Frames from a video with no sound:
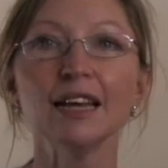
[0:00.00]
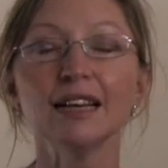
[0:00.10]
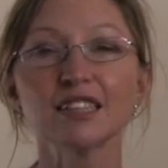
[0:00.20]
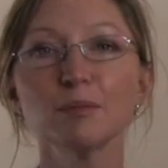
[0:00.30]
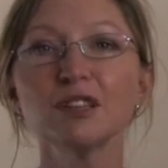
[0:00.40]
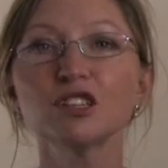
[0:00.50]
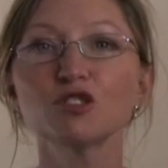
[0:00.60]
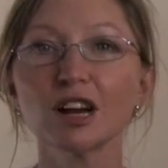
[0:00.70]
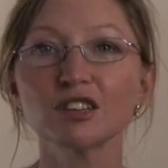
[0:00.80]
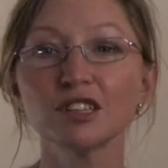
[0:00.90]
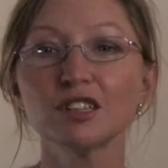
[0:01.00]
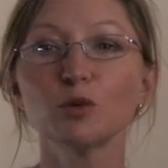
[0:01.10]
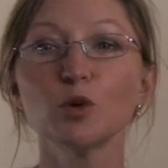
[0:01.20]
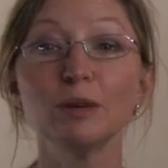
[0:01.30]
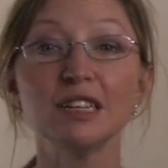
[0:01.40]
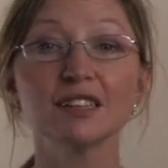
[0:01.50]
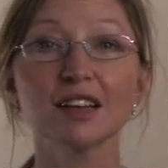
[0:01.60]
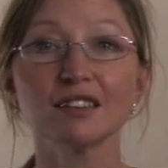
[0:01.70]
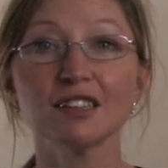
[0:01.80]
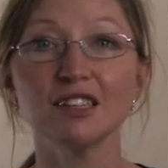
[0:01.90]
Some of the structures that will be
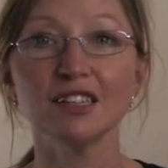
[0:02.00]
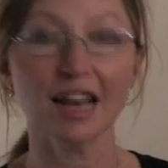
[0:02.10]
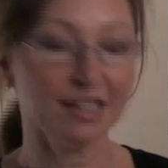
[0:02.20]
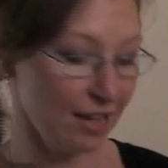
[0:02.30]
discussed in today's